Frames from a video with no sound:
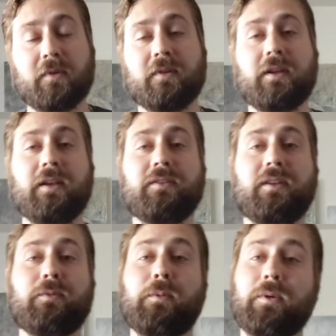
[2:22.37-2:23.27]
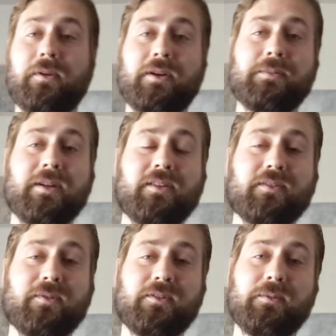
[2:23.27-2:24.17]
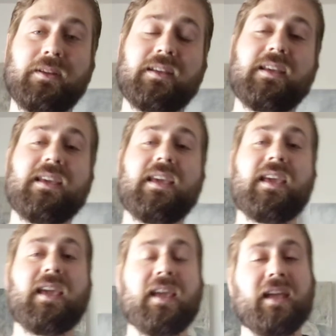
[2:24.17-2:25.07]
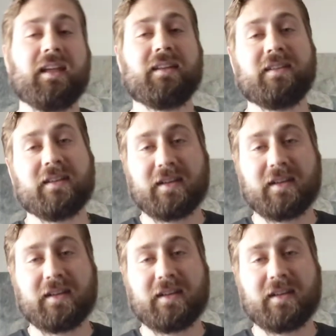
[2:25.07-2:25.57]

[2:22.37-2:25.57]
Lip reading: Okay, so that's what we're learning about this first week. And